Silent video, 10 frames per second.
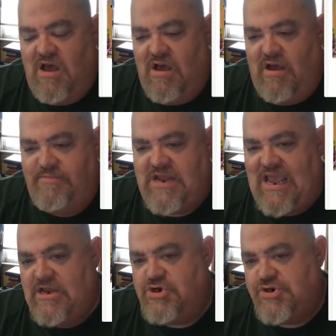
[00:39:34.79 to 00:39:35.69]
to
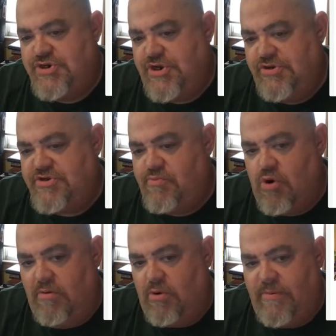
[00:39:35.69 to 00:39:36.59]
introduce
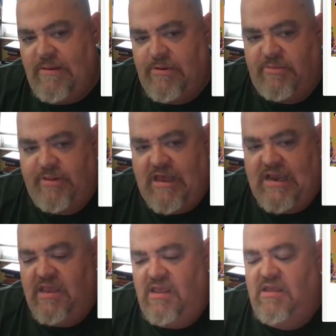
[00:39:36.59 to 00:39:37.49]
more and more people to play.